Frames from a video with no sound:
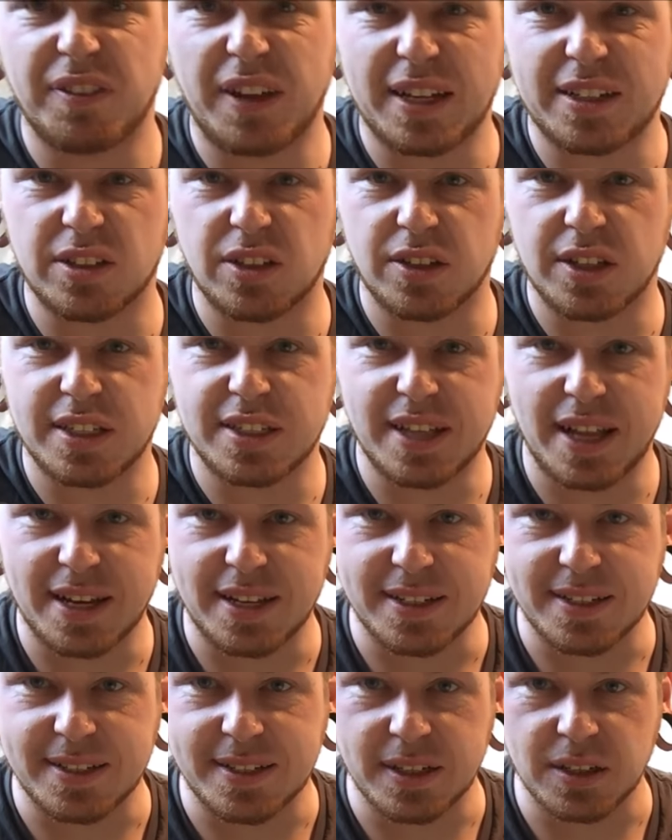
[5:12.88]
flat on this
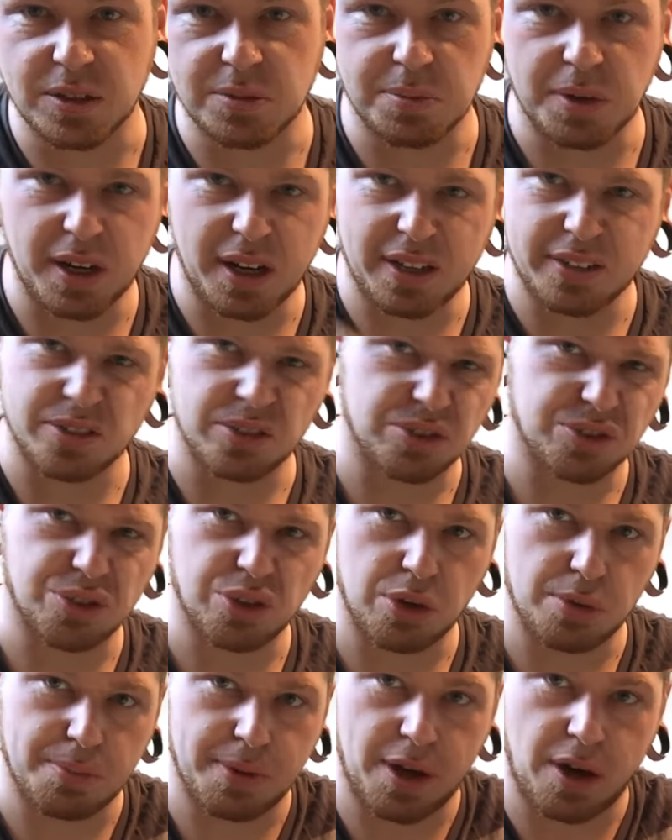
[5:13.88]
end still, but I'll just
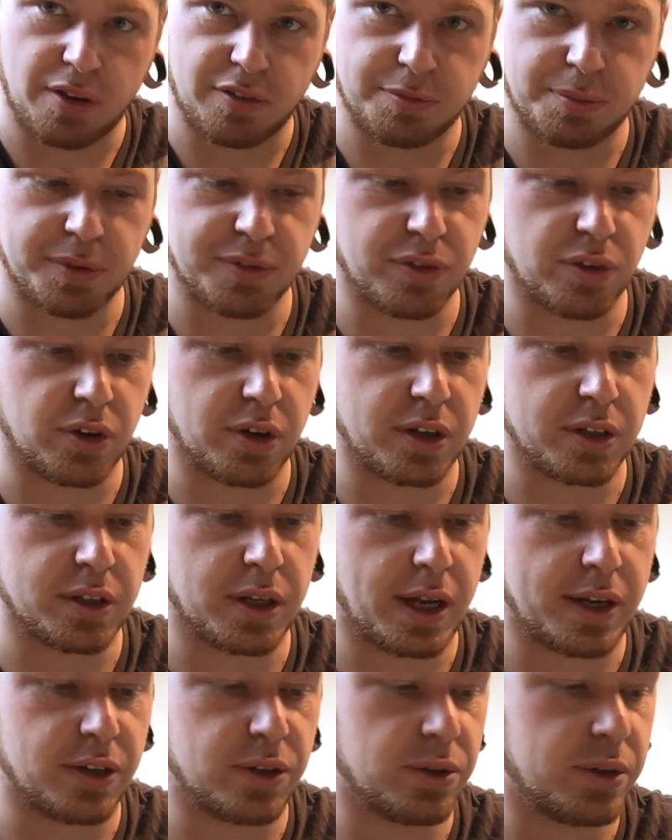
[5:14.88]
cut a bit off before
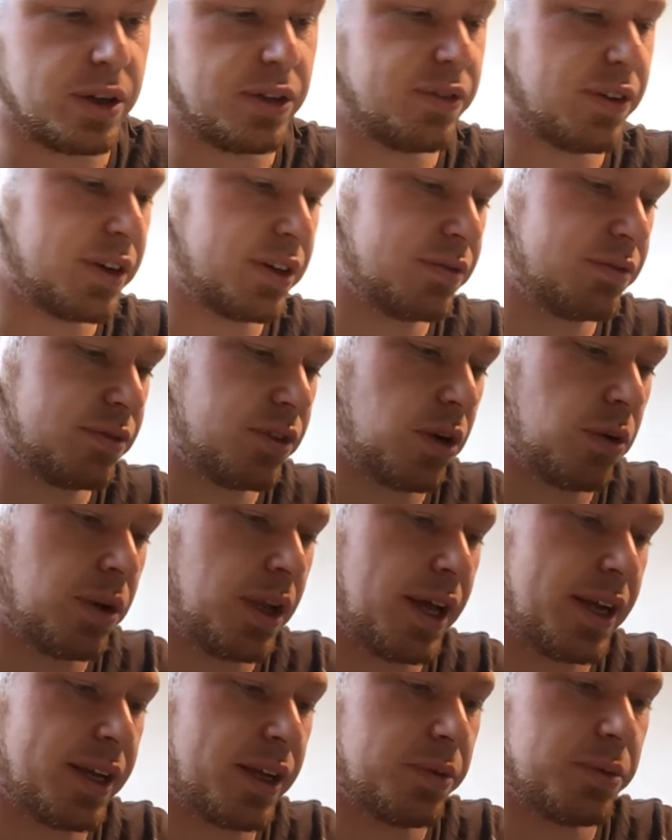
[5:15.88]
I, I do it if I don't
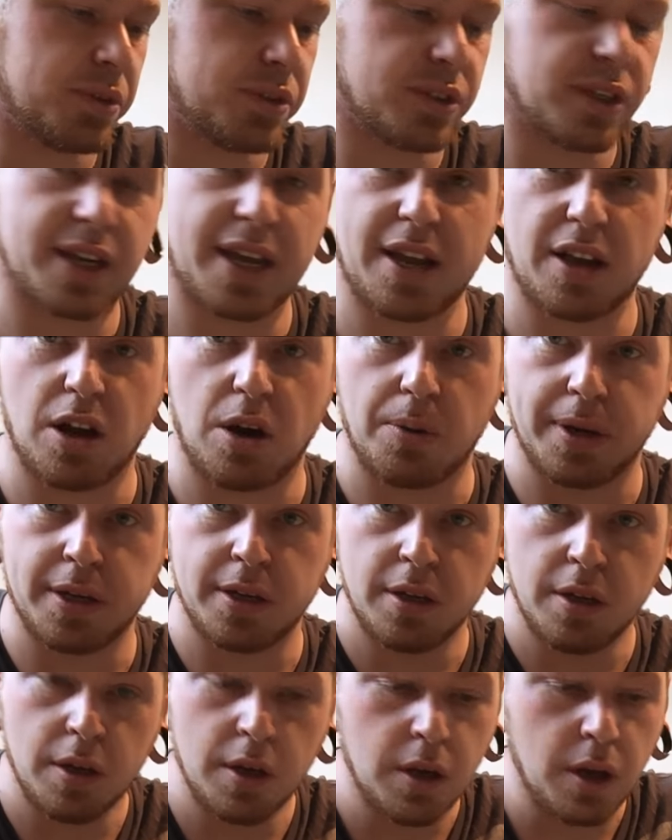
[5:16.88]
like it once I get
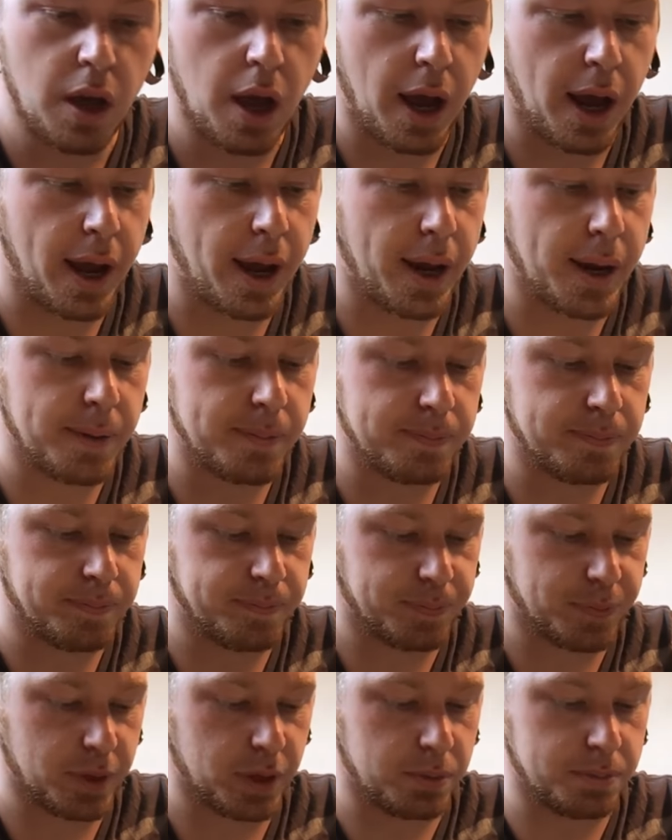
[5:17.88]
going. Um,
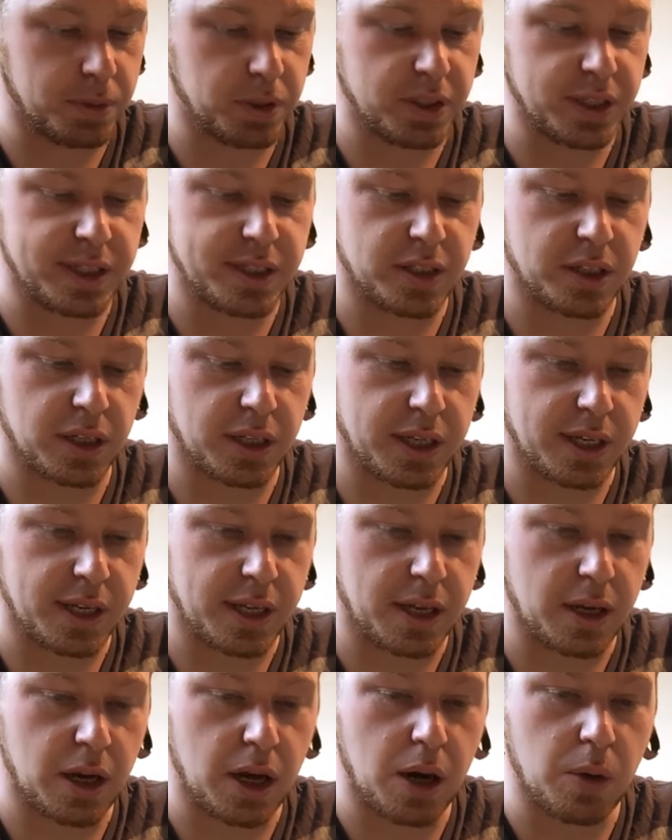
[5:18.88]
but literally,
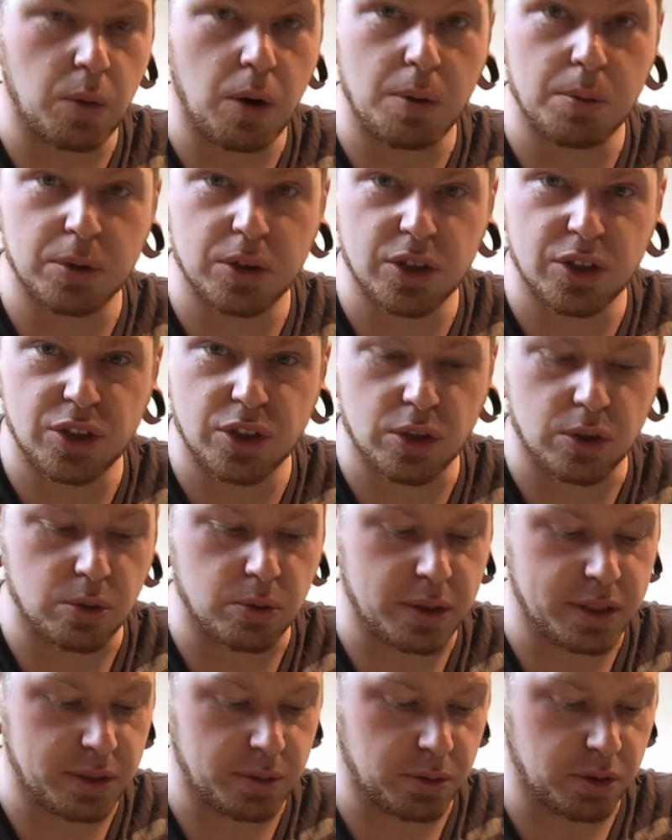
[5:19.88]
what I'm going to
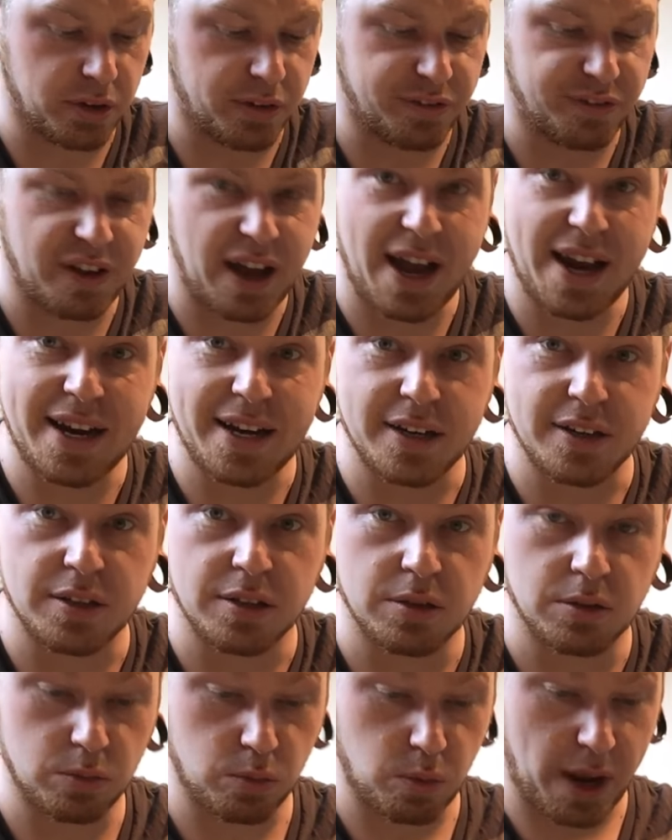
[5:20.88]
do is I'm going to find
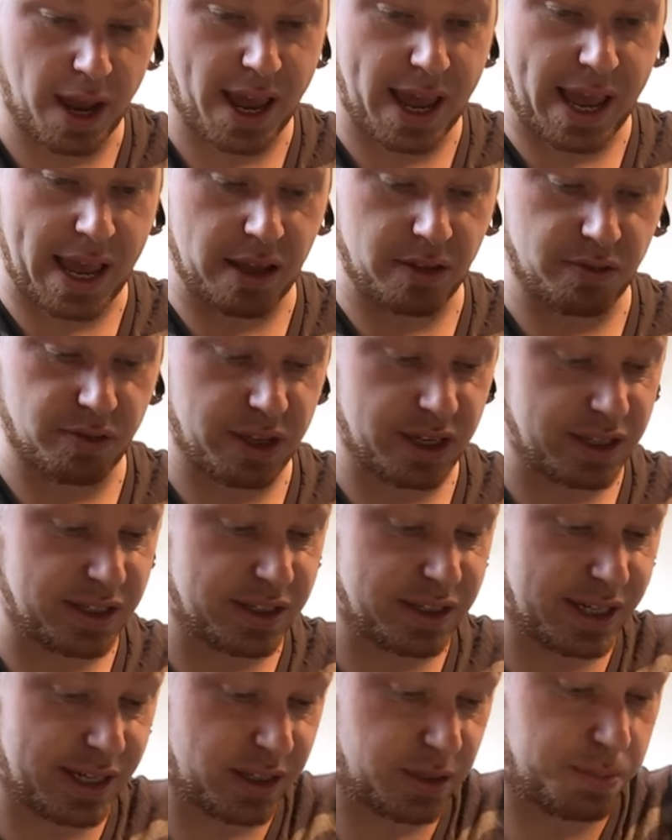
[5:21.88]
where this
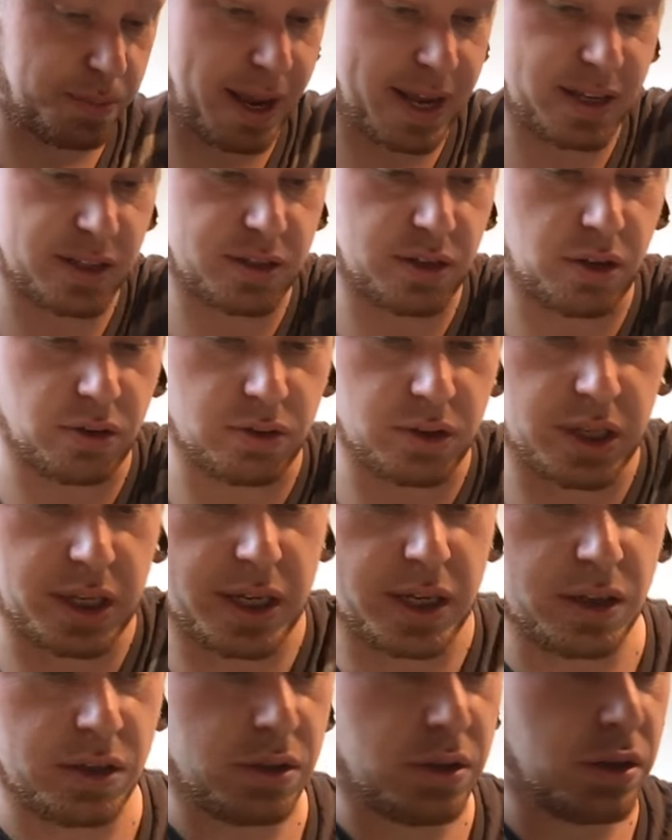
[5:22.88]
sits best on
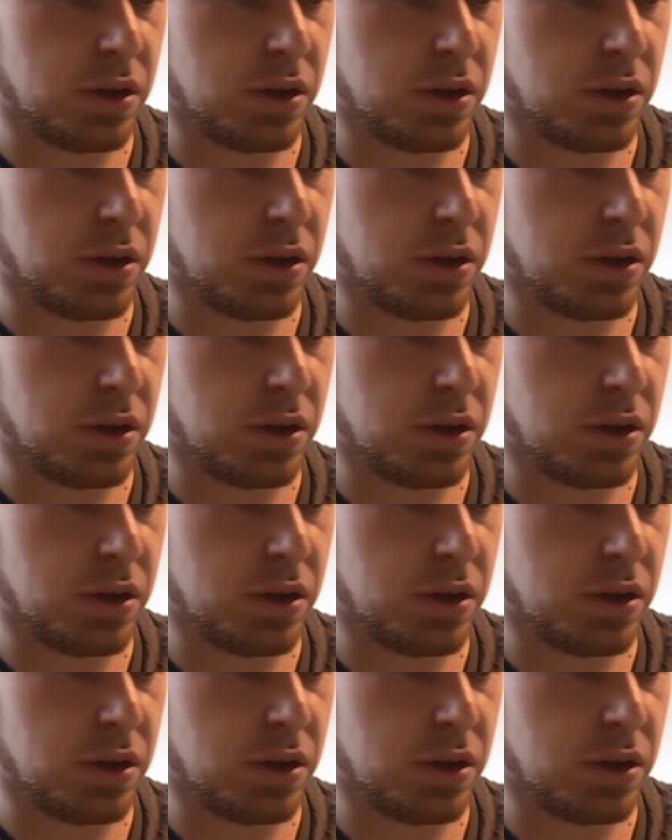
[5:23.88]
the